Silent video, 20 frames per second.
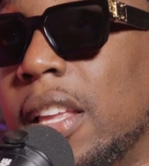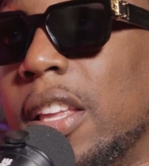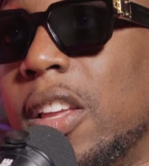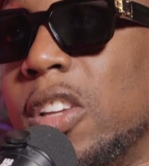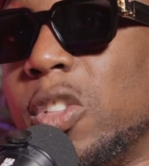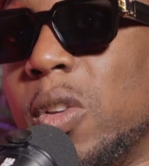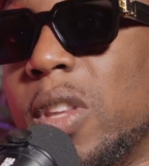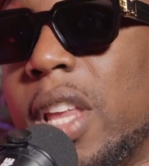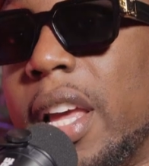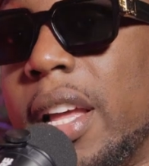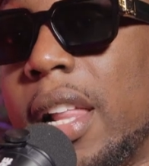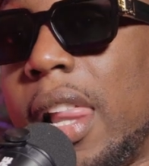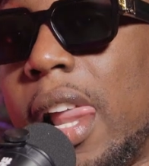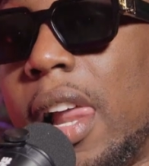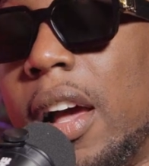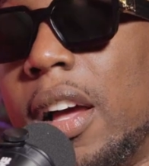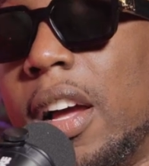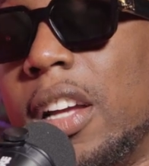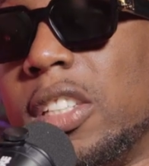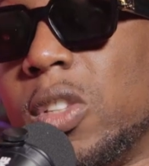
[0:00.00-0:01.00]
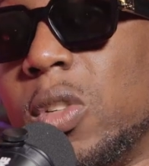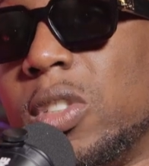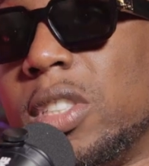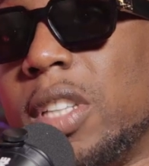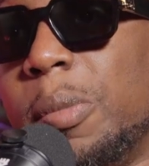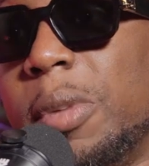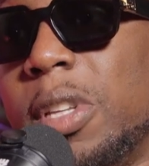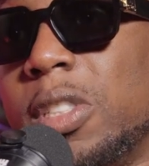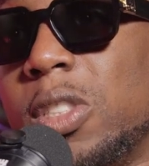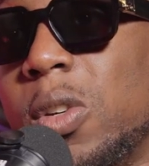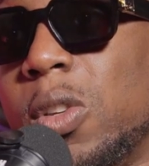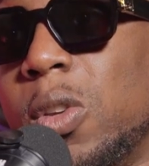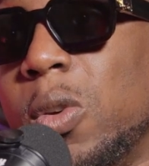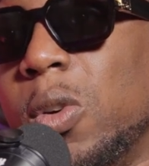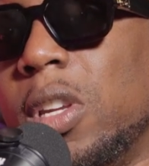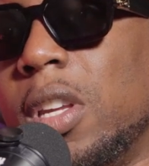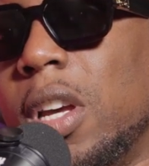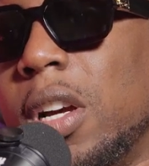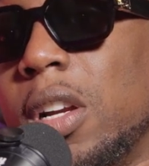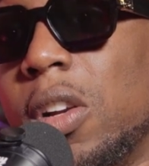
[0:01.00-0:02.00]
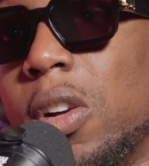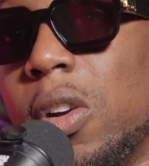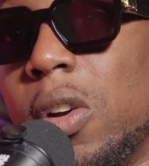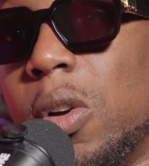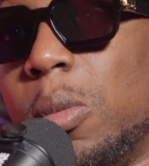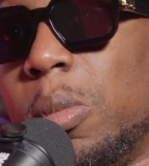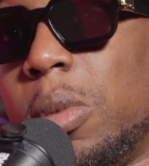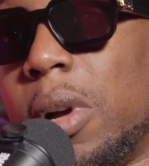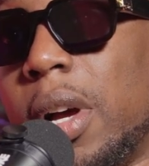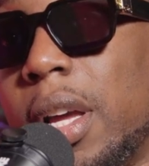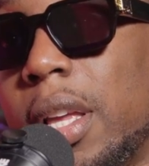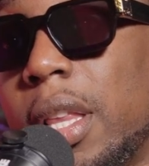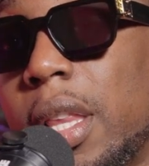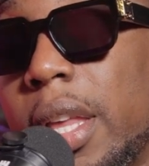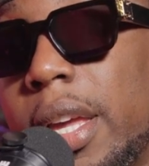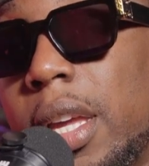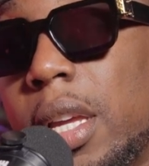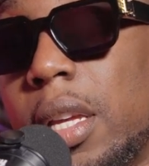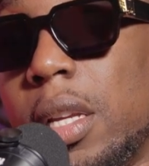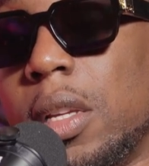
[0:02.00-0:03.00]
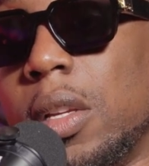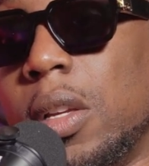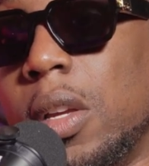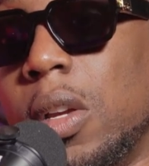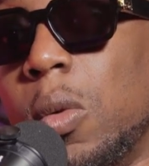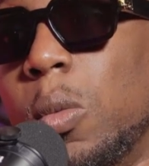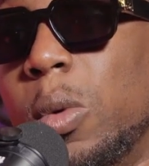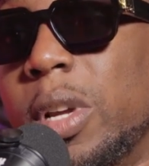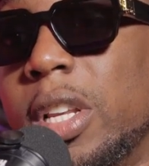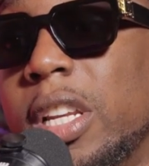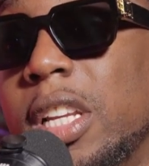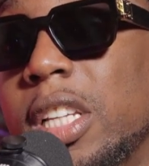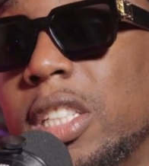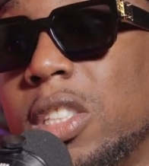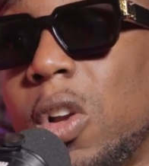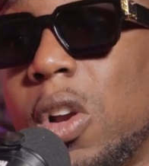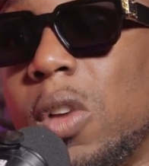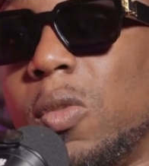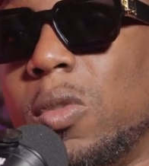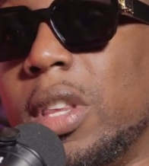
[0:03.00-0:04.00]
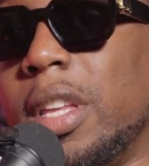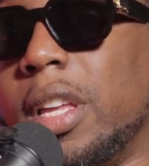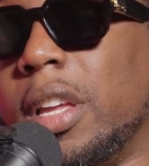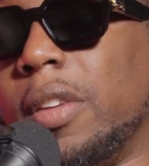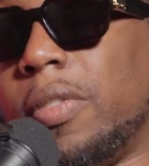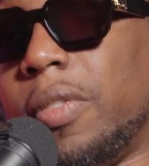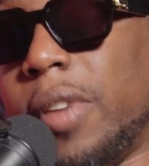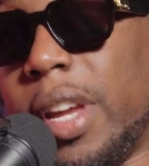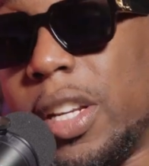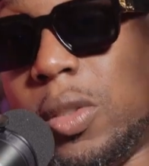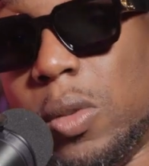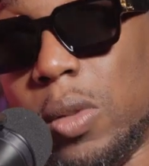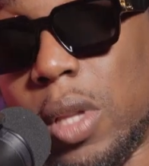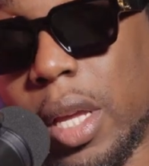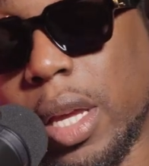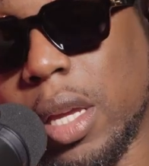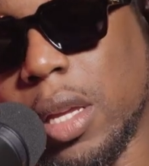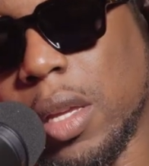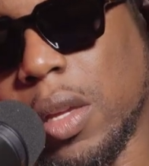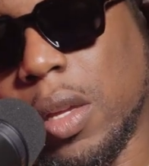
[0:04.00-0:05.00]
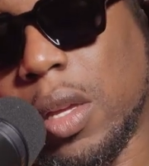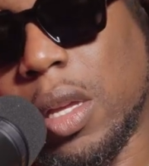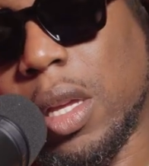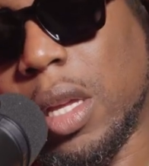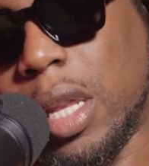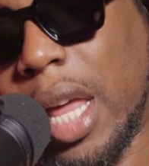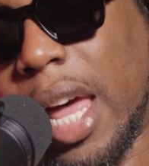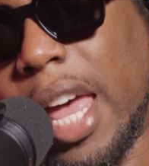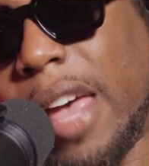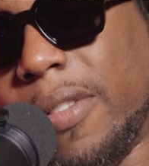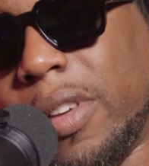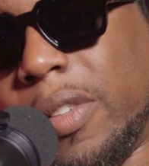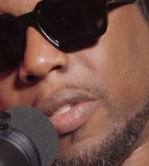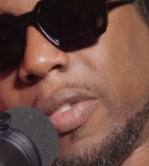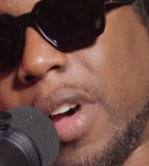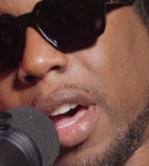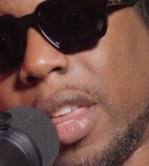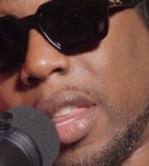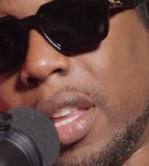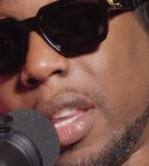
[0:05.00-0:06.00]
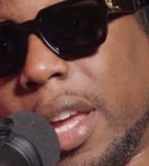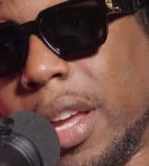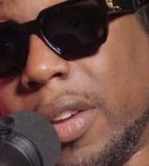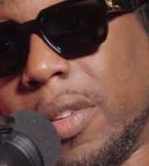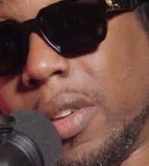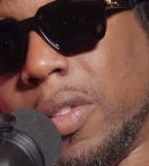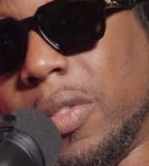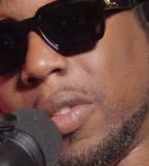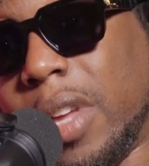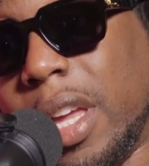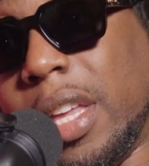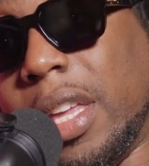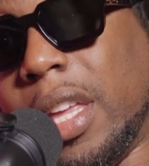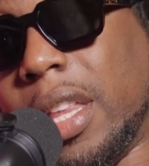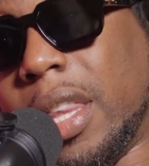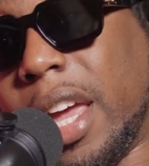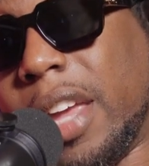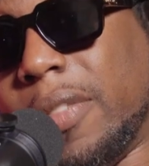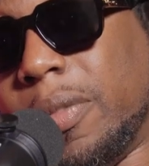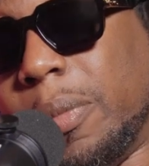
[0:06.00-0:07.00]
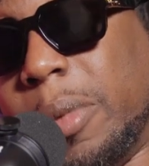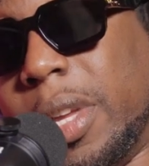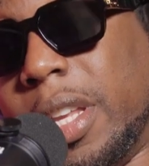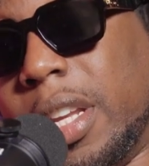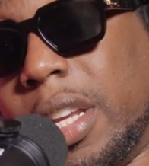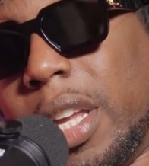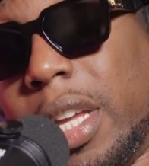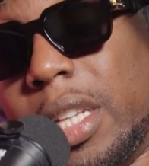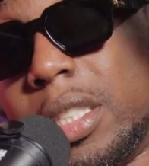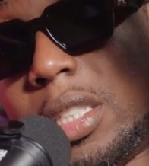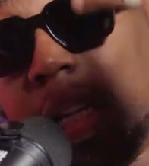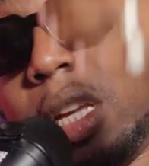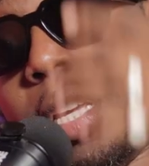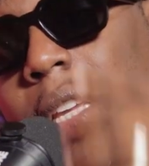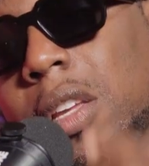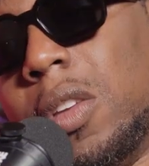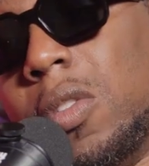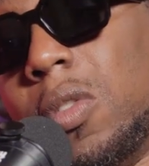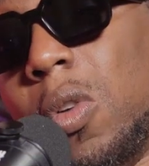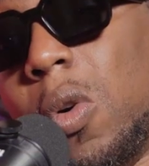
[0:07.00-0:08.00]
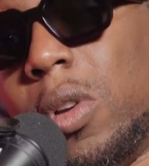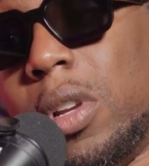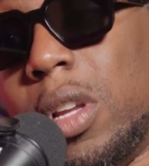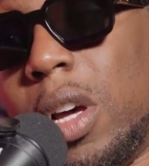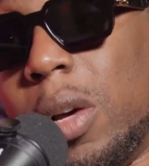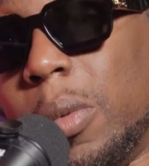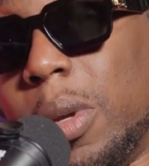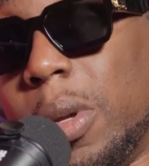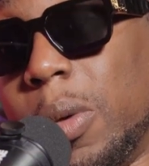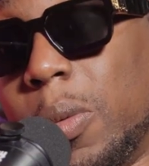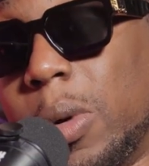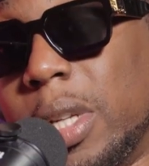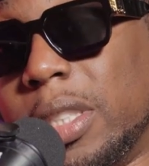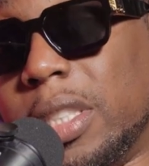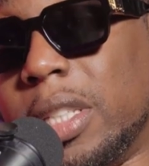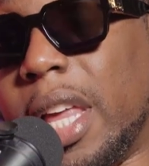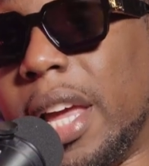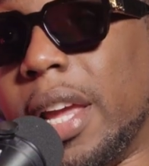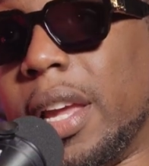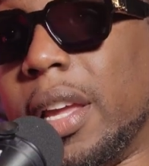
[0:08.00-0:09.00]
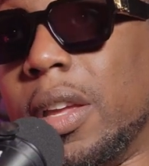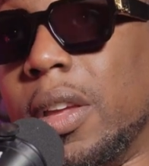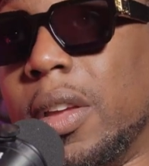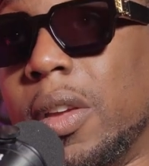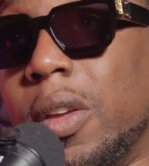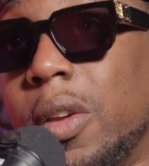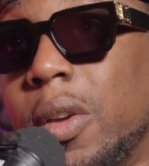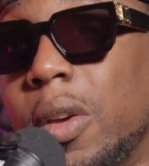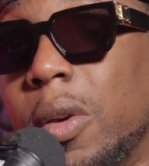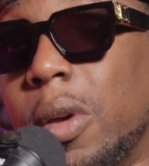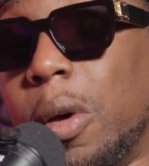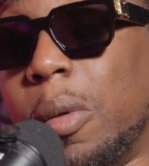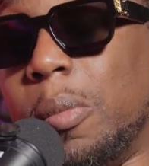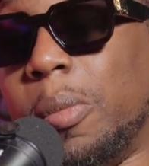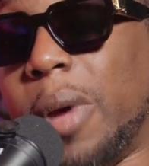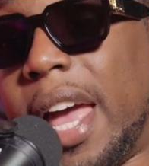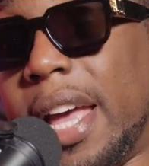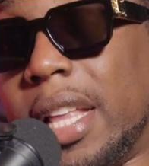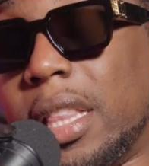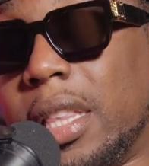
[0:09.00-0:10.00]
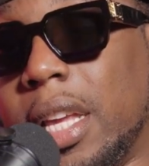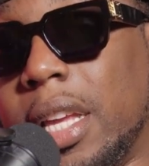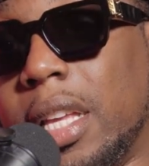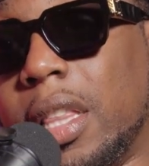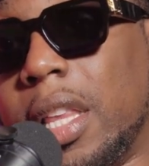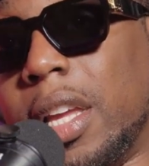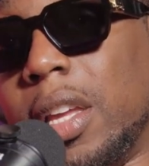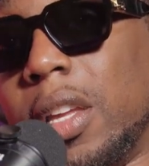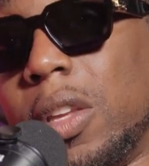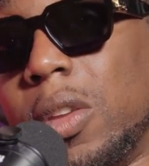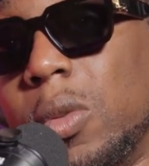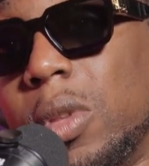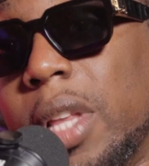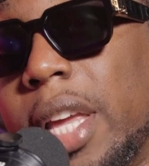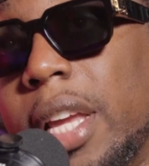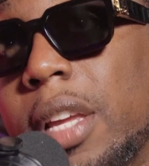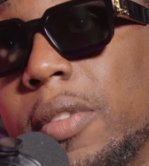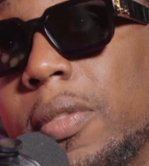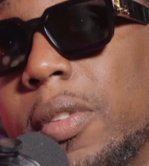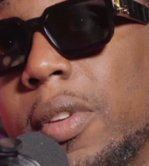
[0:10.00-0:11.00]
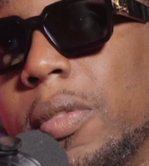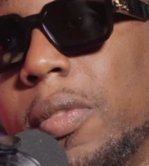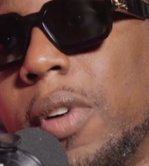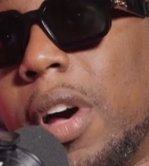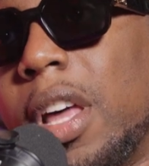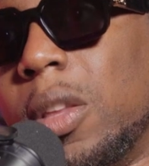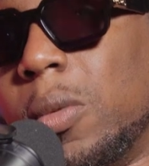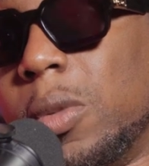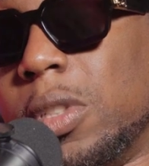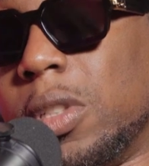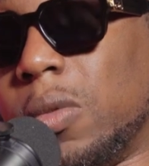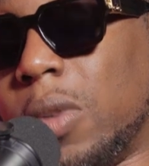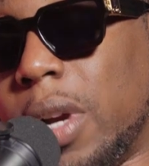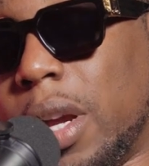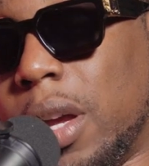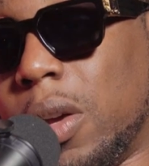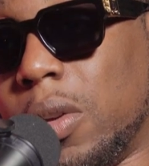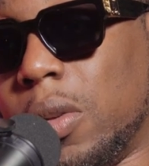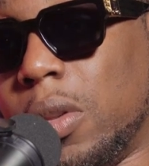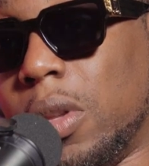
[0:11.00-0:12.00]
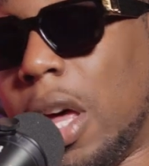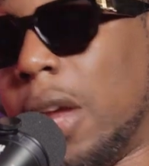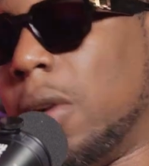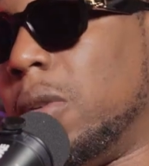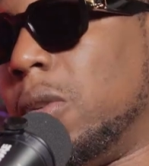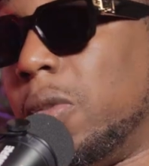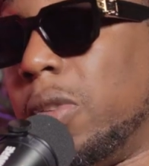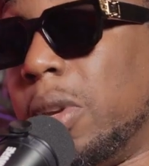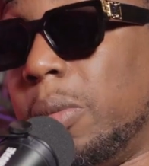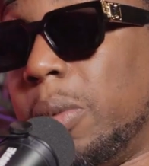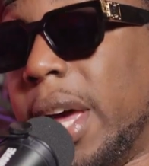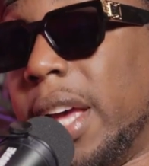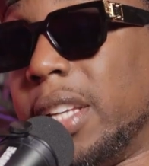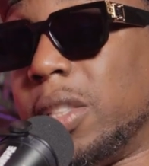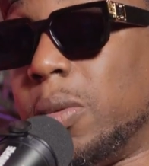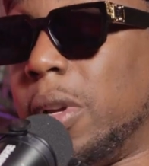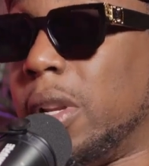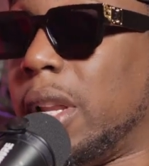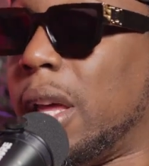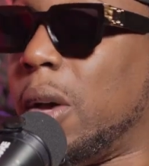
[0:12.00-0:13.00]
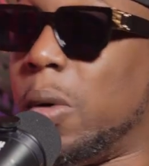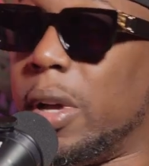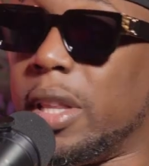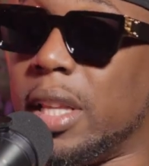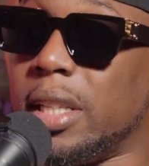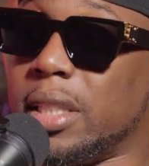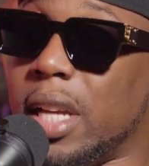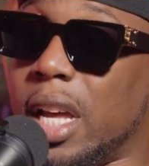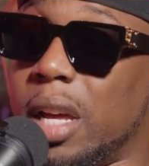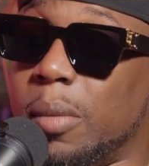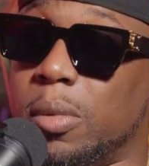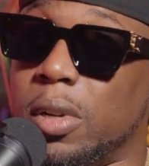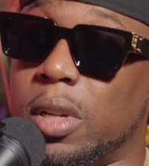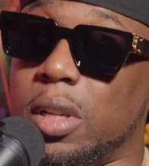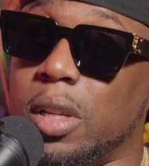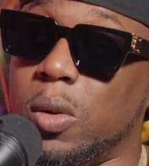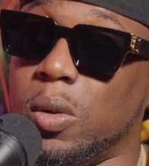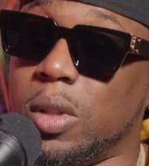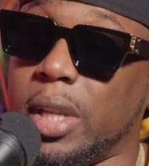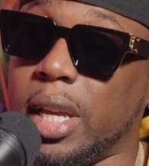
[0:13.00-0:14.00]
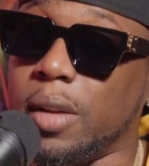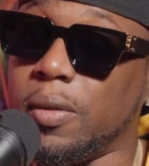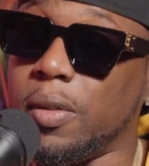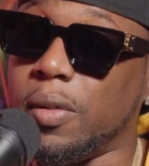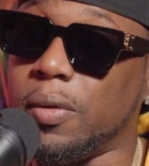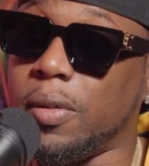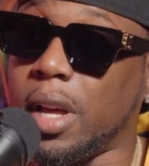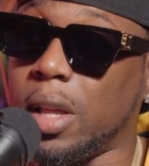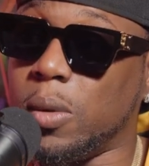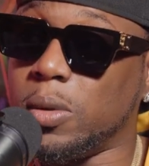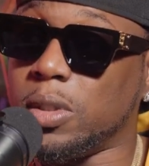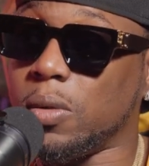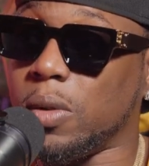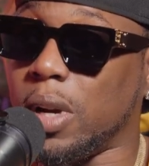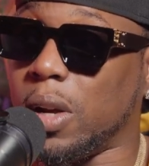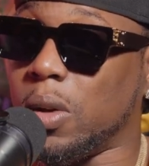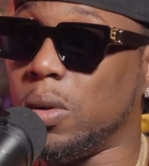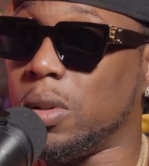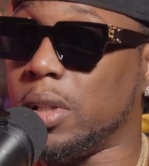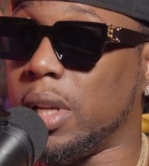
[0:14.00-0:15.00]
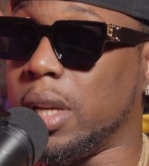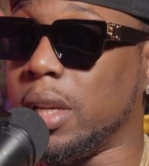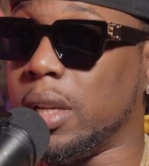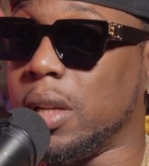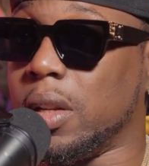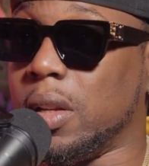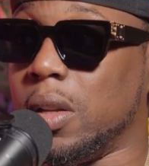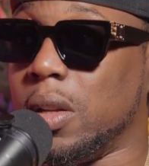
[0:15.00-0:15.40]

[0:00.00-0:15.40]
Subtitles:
So tell me, so you're a young girl, probably like, when did it start to really affect you, like not having a father like in your life, meaning as like growing up, was it like a bad thing? Like you think if your father was around, I don't know if he passed away or not at the time, but you think if your father was around, you think